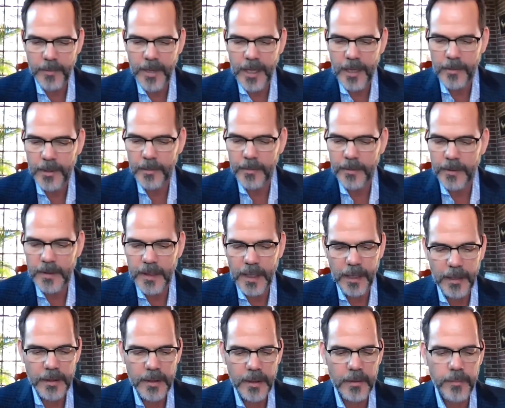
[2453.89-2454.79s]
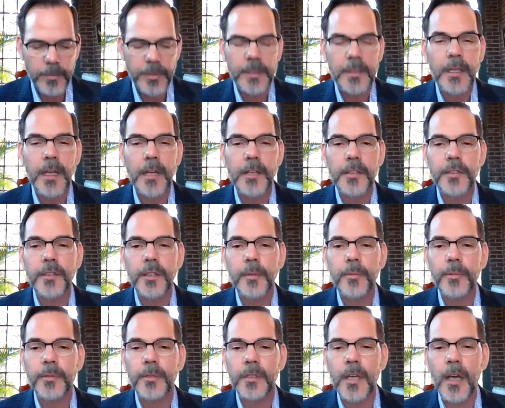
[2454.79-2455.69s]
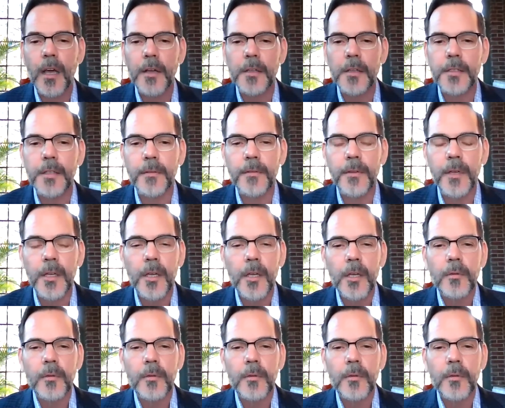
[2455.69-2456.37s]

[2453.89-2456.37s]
maybe productive, potentially productive,